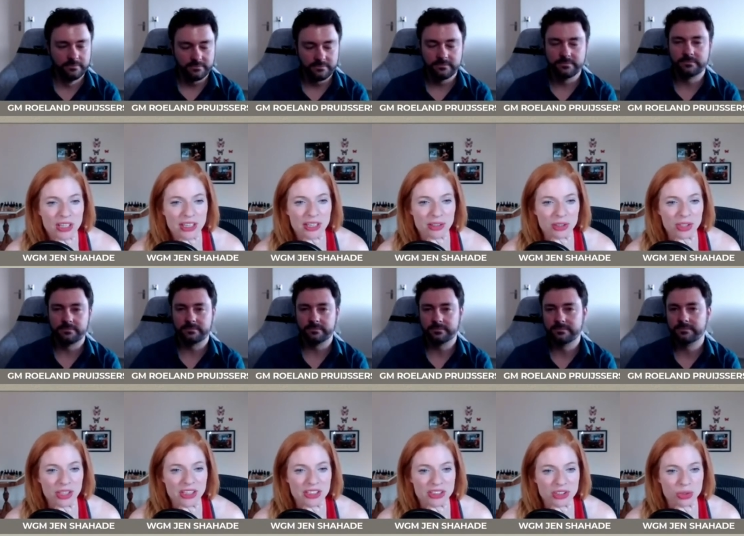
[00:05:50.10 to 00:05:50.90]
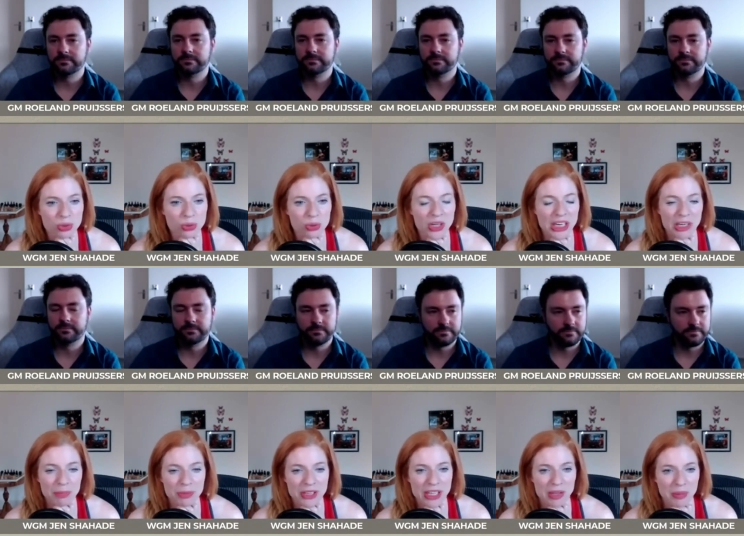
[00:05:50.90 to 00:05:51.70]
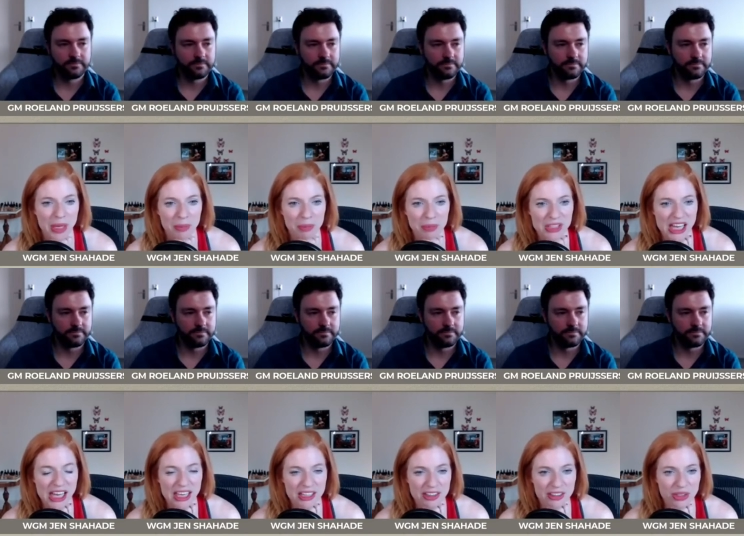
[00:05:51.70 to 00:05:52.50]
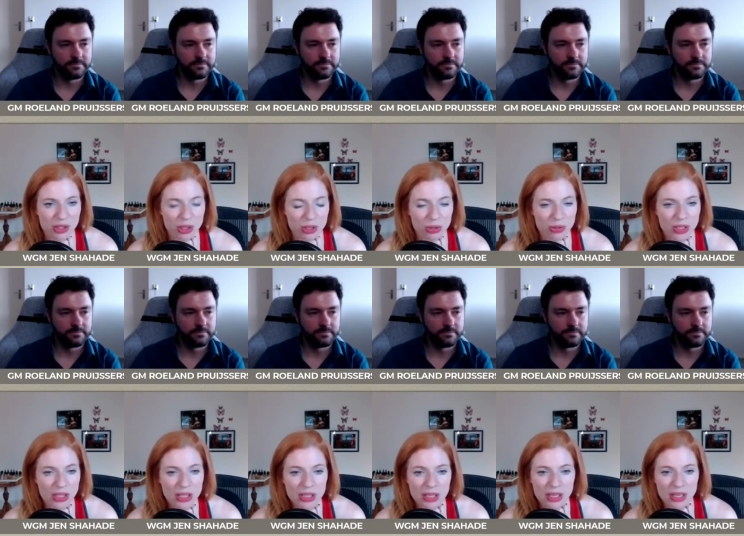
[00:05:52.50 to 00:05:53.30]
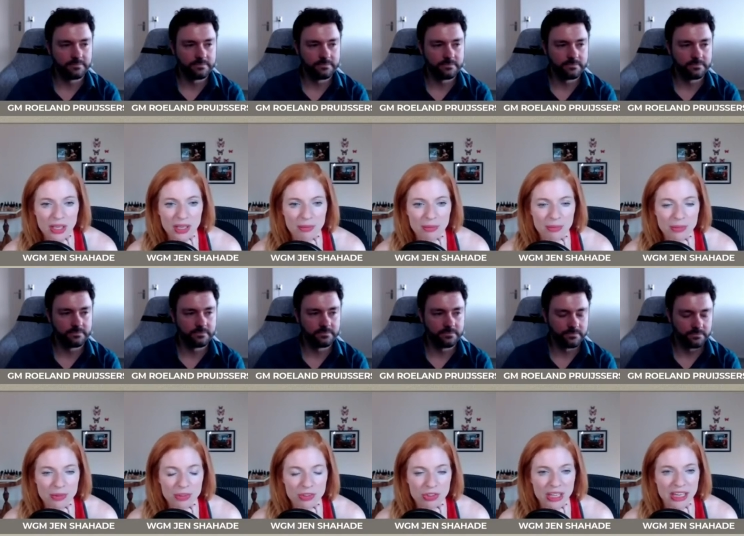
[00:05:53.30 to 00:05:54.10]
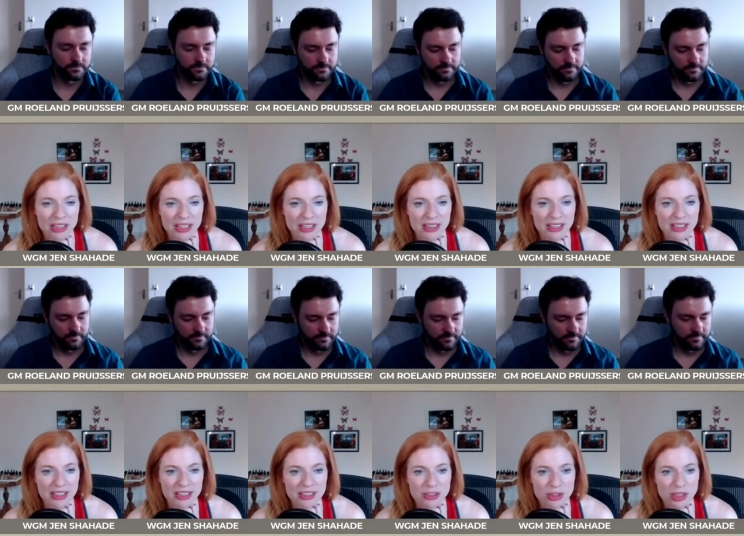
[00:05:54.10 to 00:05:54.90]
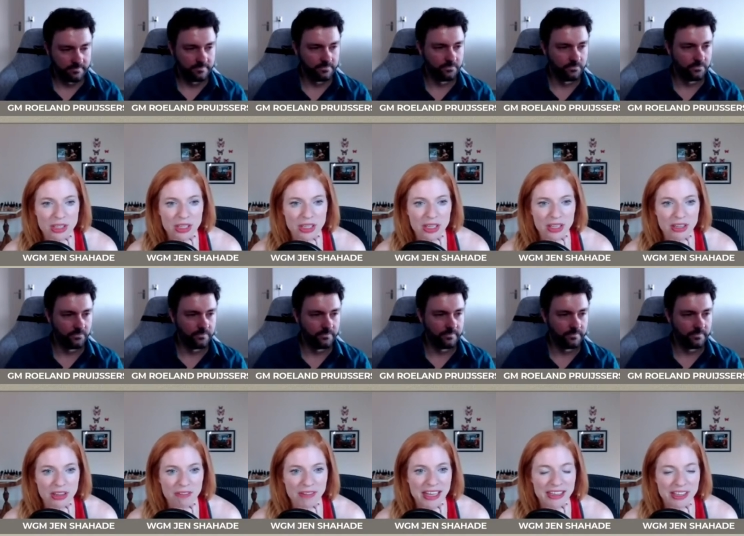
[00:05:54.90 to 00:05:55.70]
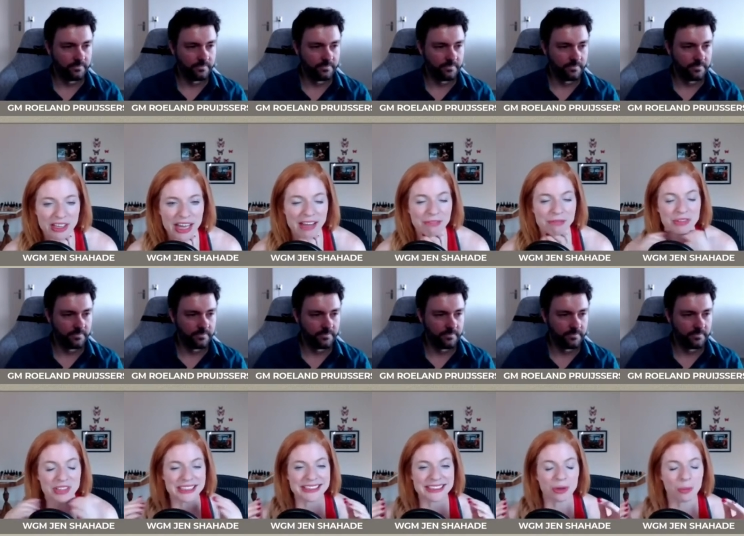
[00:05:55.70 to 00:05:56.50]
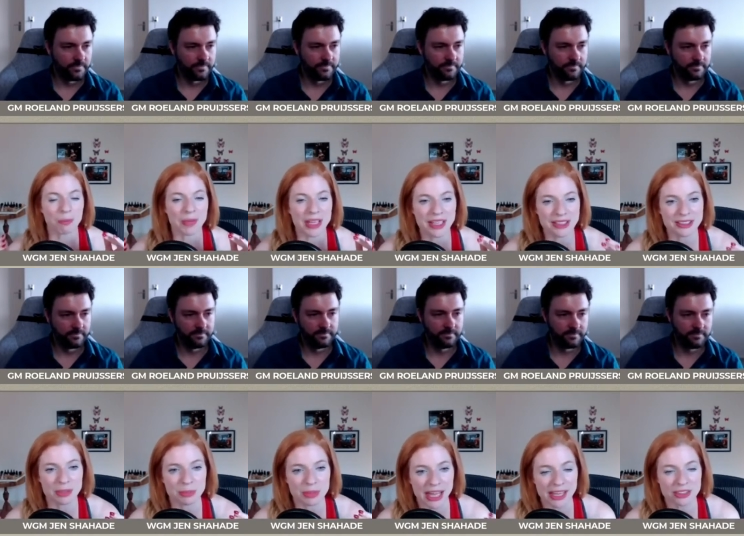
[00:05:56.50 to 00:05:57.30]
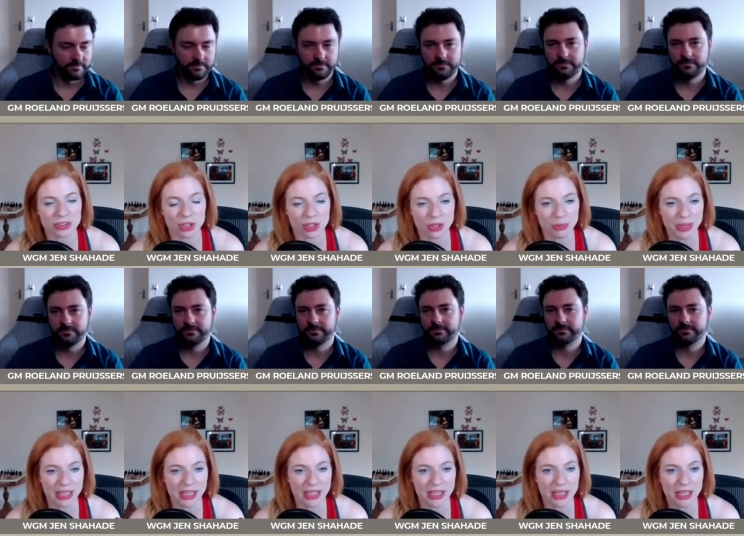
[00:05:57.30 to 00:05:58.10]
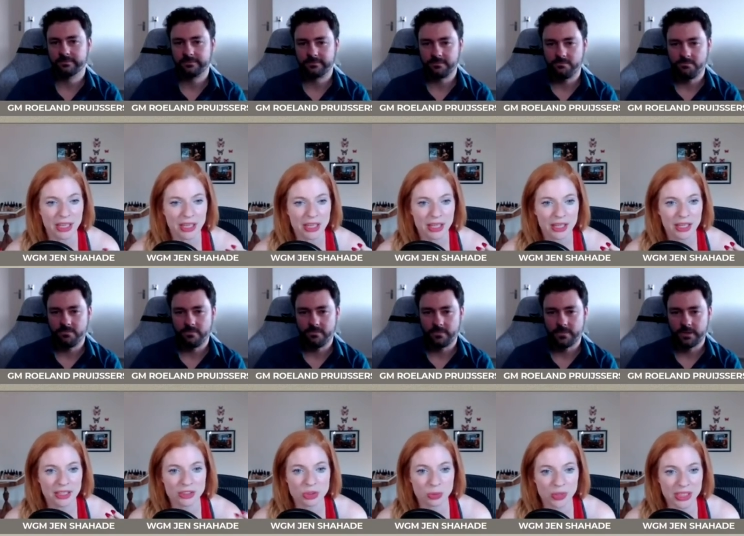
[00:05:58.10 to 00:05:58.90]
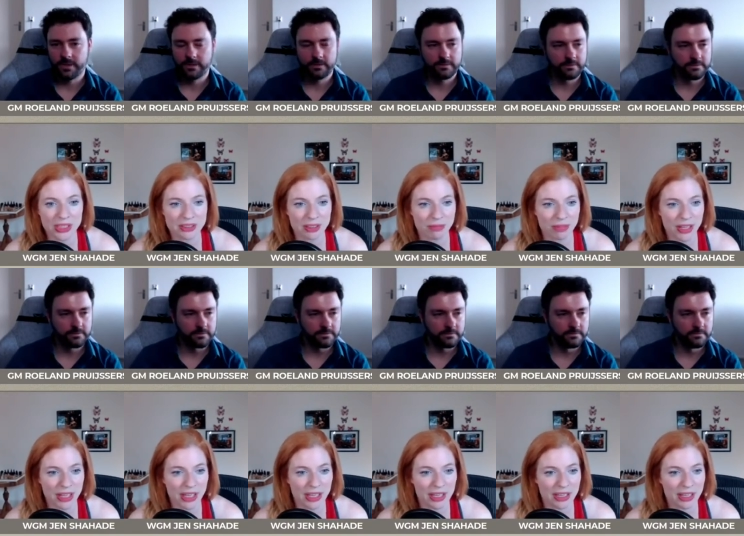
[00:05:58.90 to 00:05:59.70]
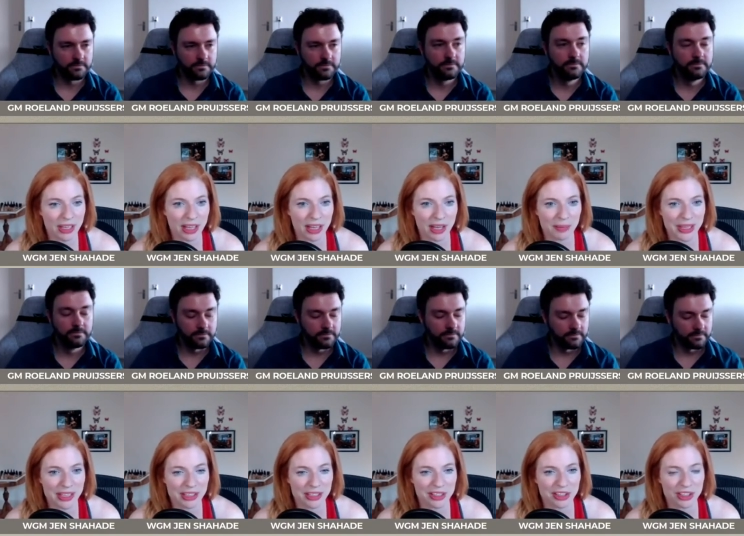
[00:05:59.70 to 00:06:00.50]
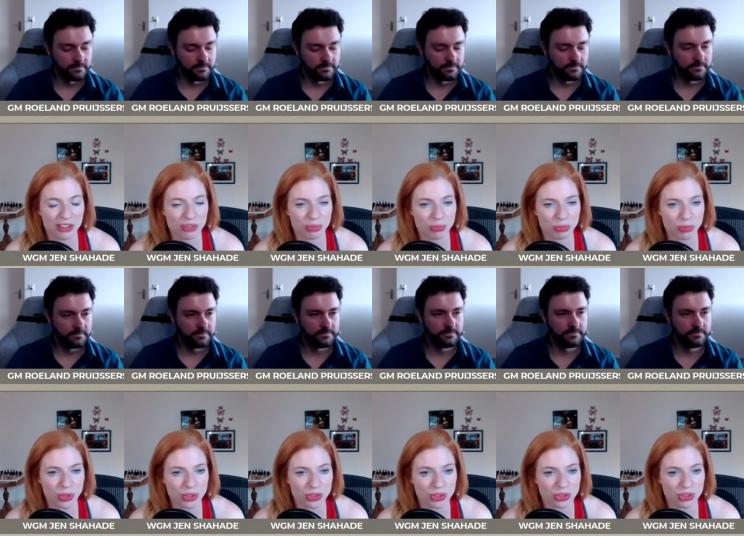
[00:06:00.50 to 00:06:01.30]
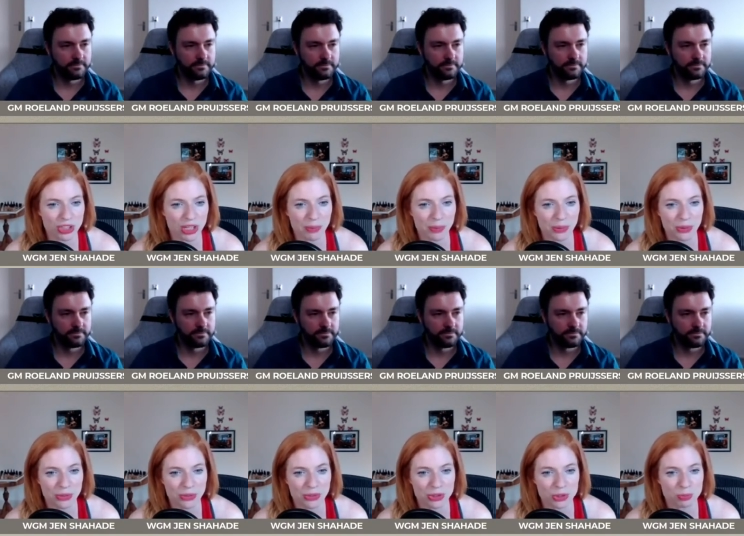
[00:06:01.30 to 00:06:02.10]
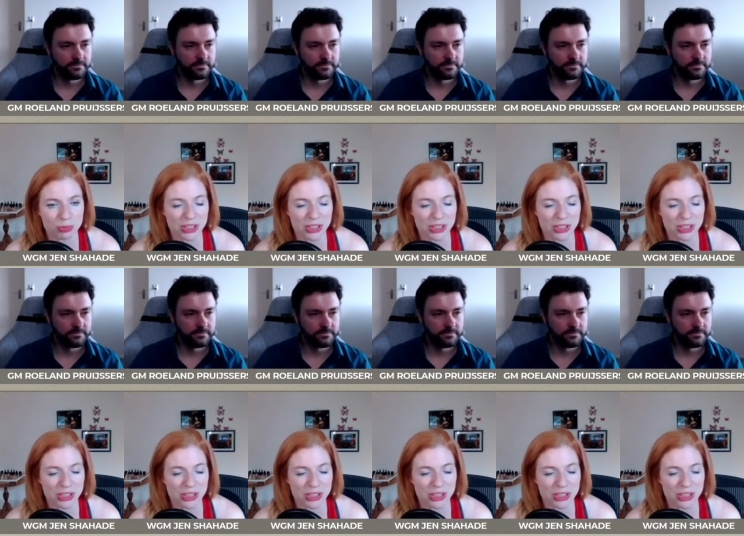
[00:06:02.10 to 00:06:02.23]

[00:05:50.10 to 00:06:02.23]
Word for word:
Speaker 1: Now look at this great play by Black, though. I like the fact that every single piece in Black's army is doing something. I mean, these rooks are doubled. There's